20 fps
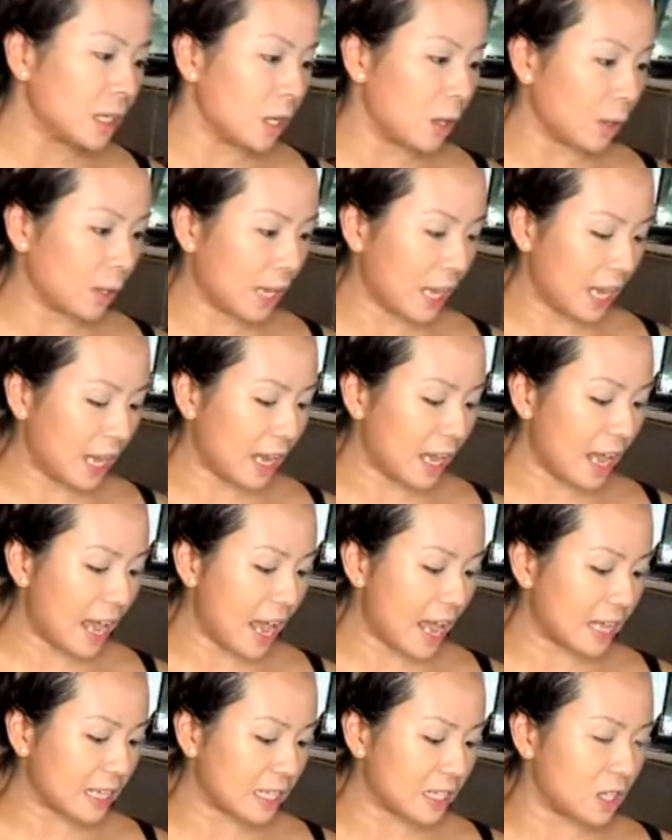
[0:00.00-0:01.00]
okay,
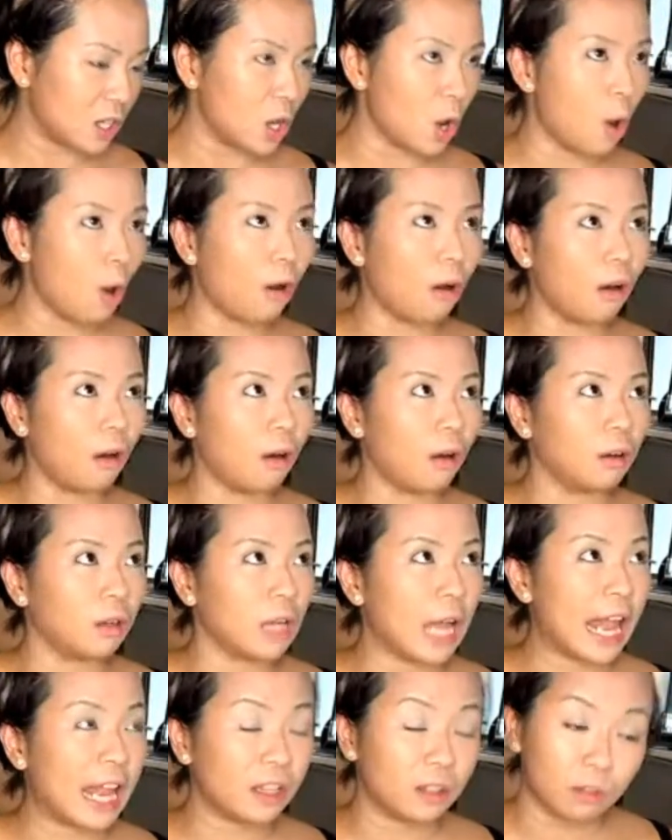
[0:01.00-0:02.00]
as
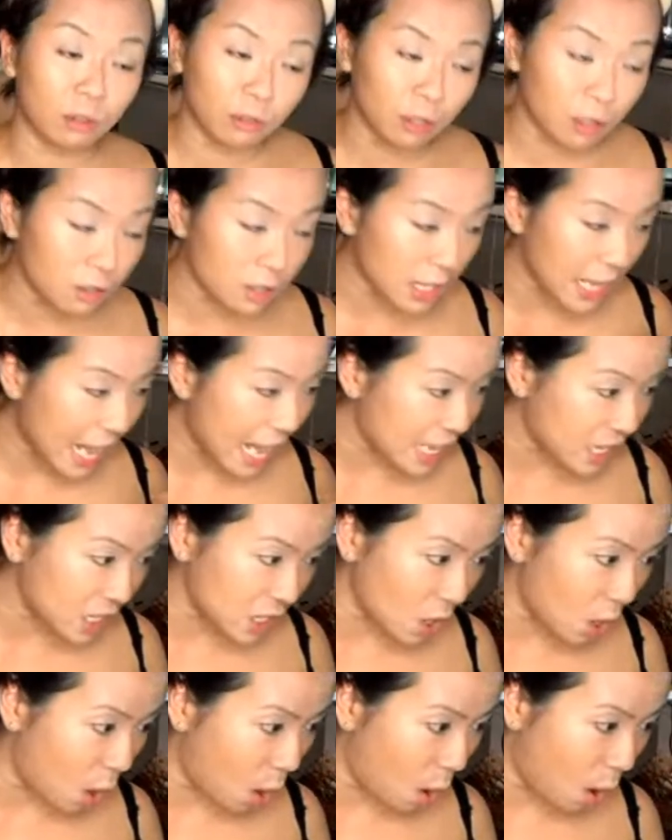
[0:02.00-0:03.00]
your, and to use it
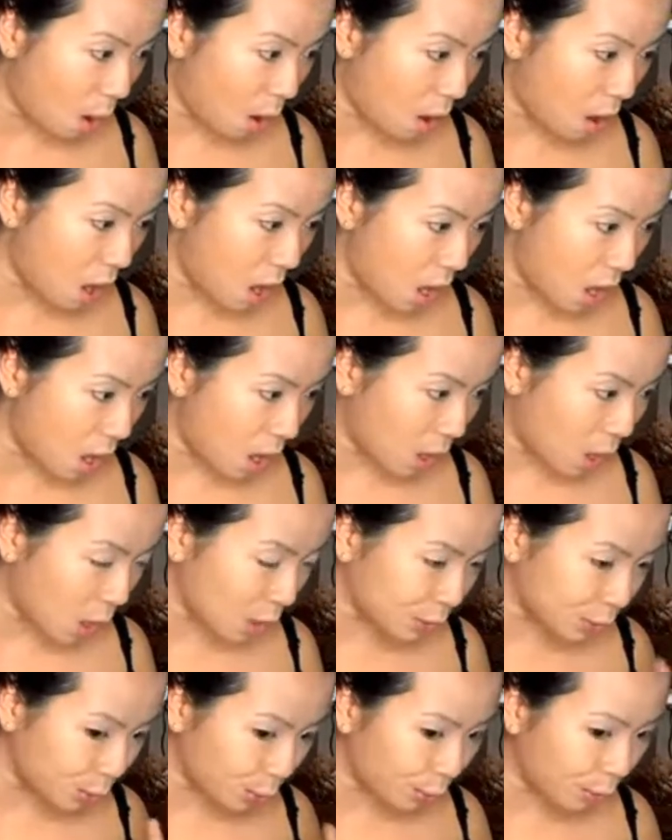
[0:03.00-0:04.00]
as your
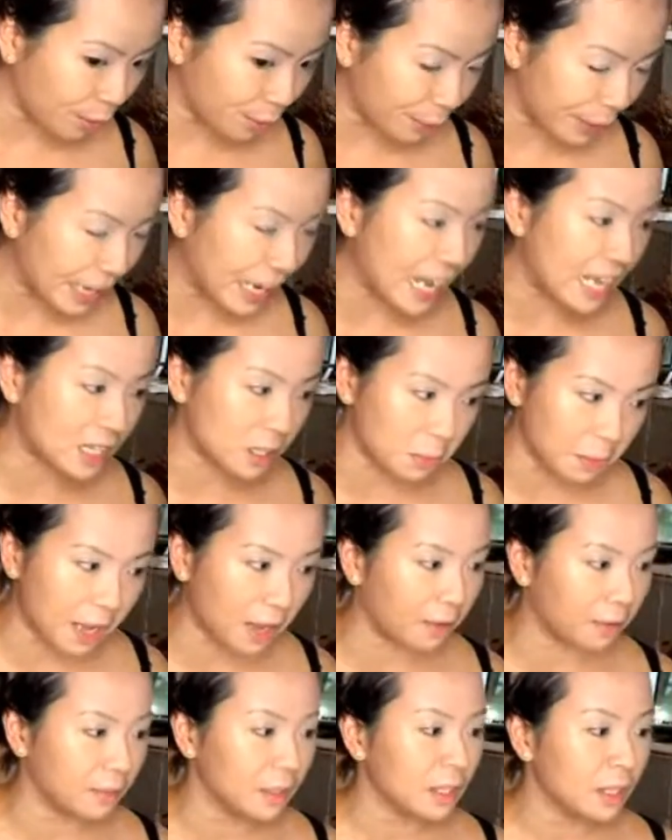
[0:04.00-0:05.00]
contouring as
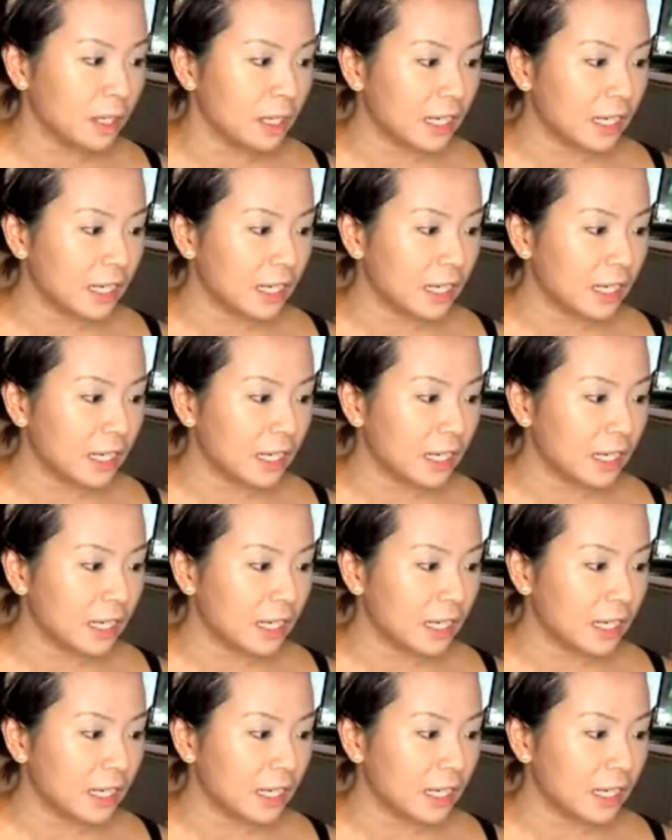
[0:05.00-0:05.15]
well.